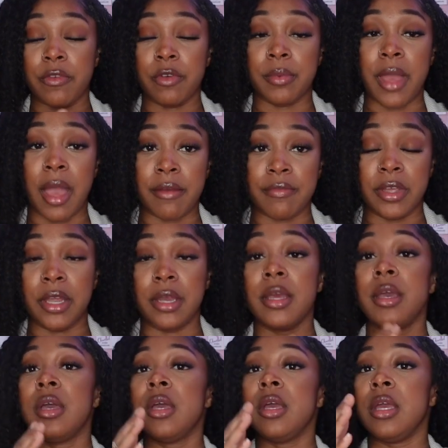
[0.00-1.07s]
from caffeine
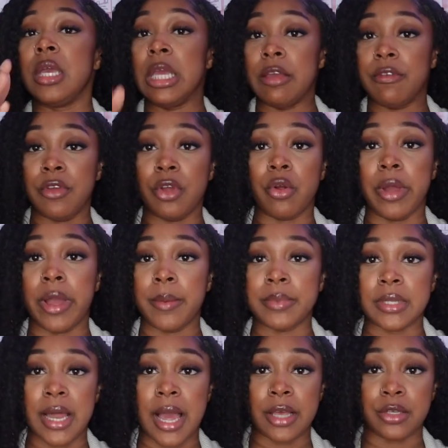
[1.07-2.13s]
if your
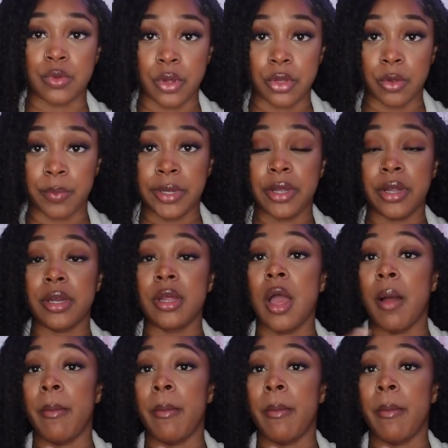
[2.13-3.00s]
cramps last throughout your period.